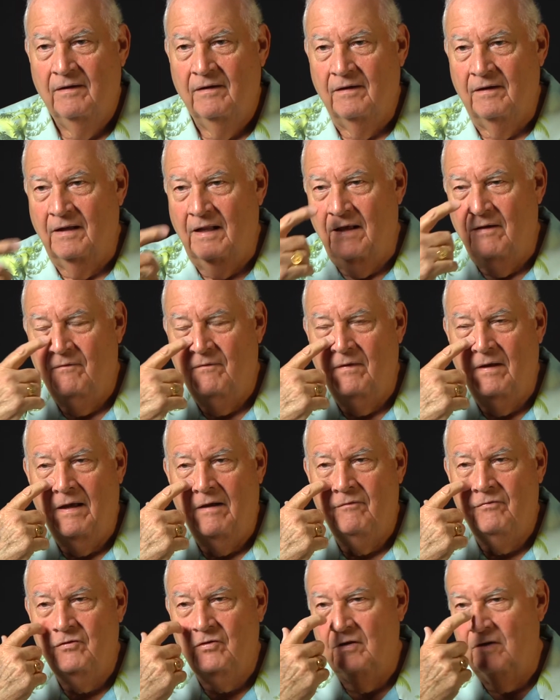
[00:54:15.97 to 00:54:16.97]
And I've,
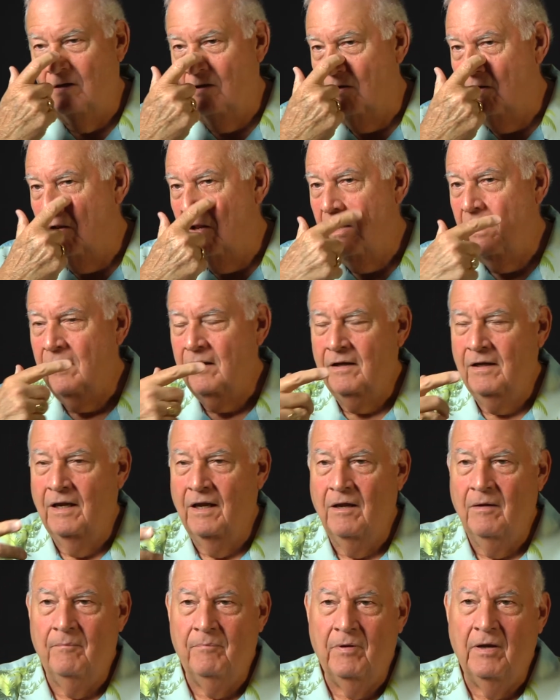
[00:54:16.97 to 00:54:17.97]
I've seen a lot of
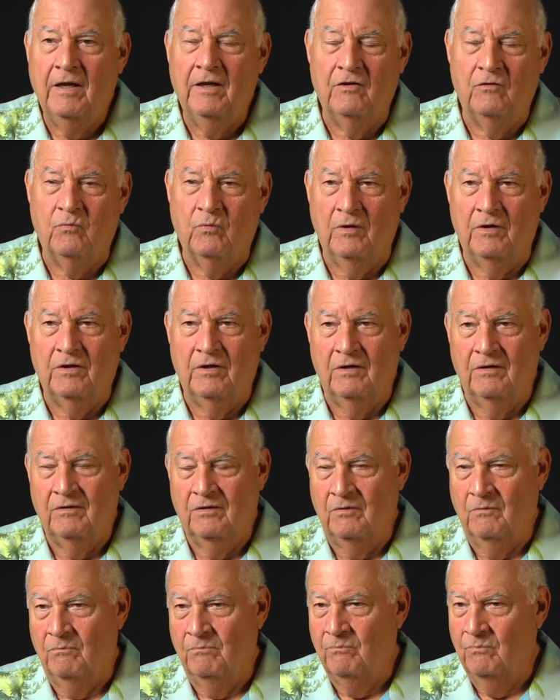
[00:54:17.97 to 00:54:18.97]
campaigns where you,
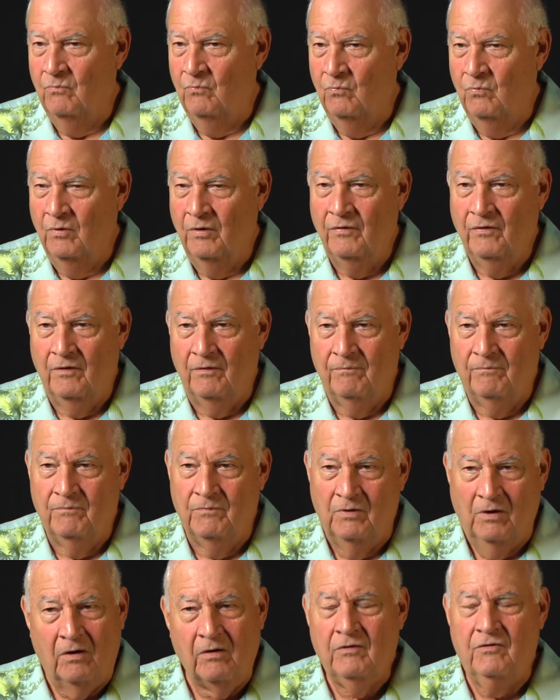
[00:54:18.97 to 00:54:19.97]
you won the
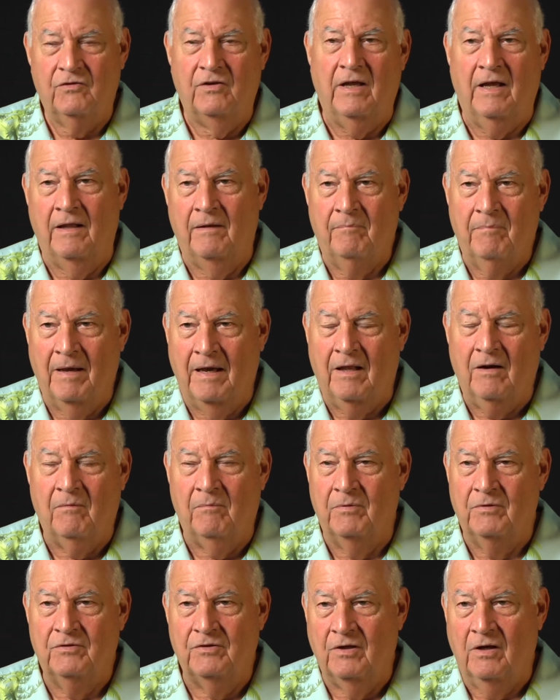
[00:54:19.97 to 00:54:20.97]
yard sign battle,
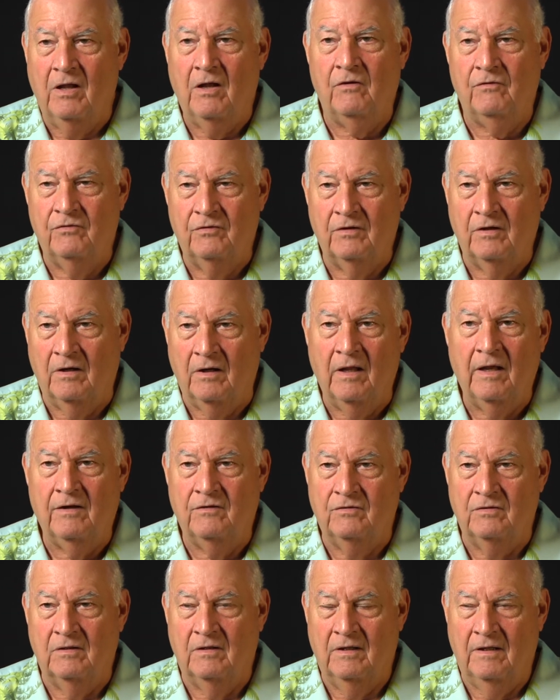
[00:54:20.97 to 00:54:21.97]
but you lost the
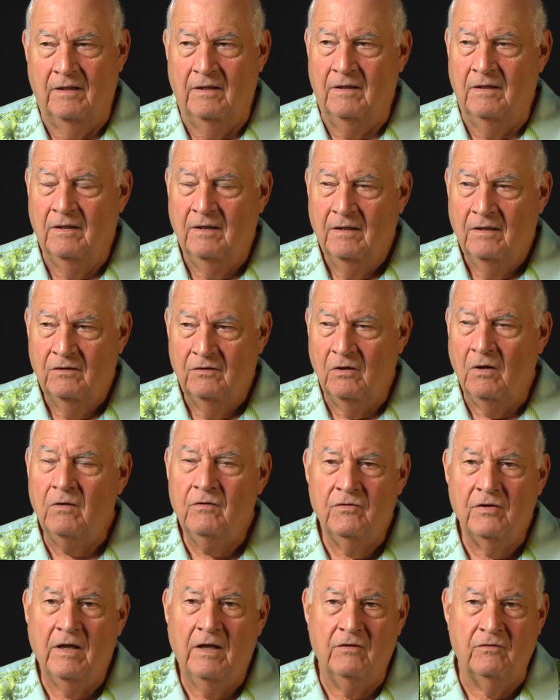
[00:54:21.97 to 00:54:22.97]
election. And yard
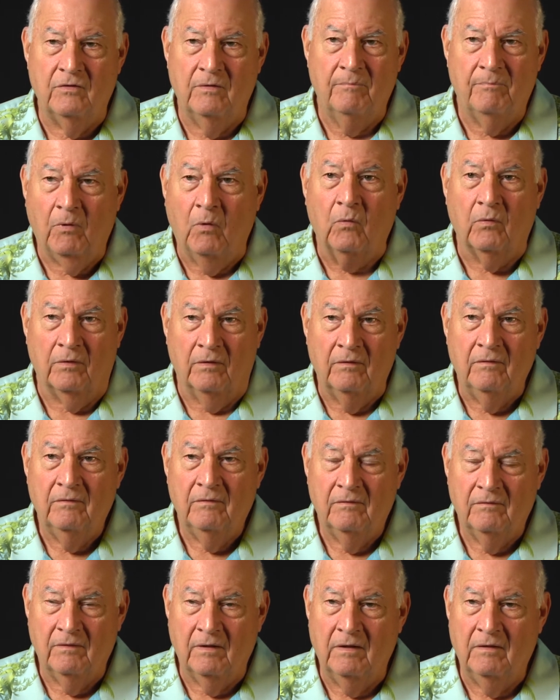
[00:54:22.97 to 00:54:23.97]
signs are important.
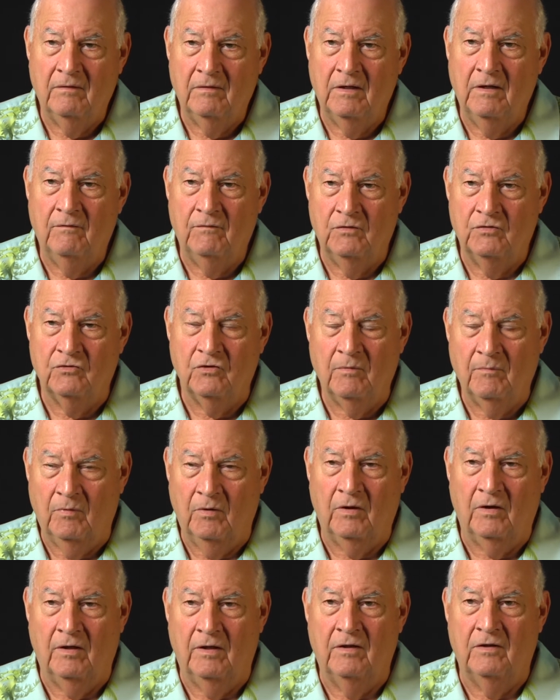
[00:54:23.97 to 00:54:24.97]
They give you some
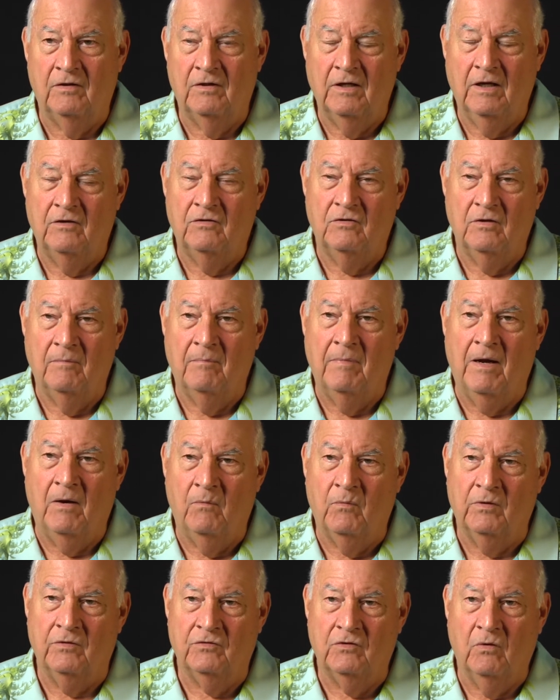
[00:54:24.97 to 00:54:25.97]
little indication about
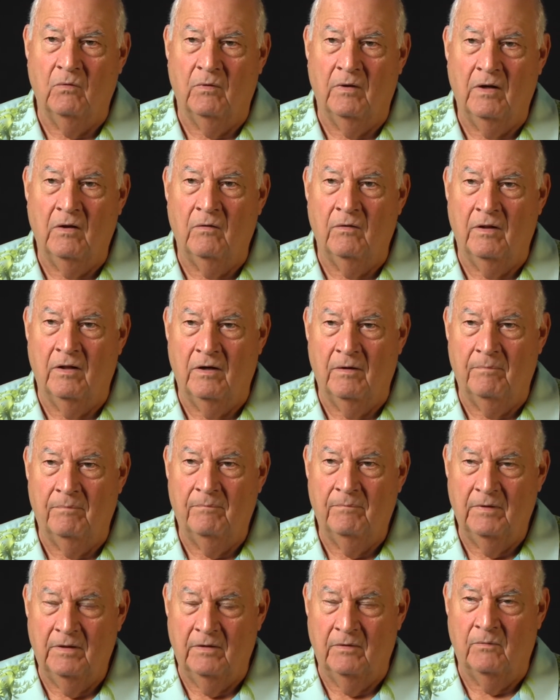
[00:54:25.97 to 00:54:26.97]
what's going on in
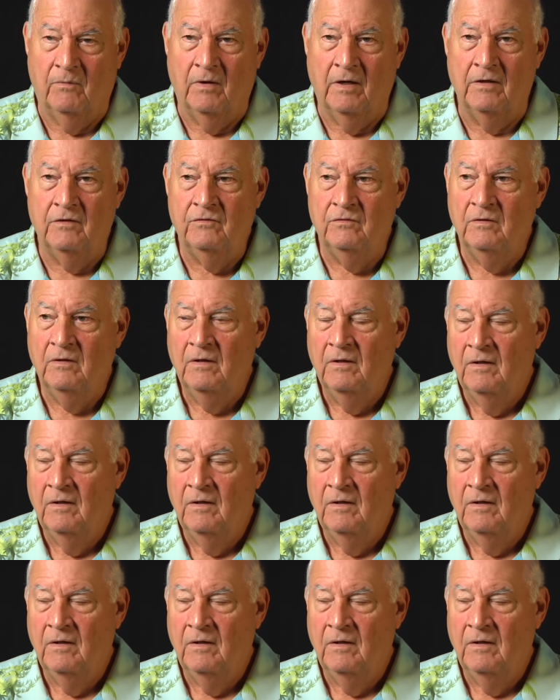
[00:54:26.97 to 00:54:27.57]
a, in a race.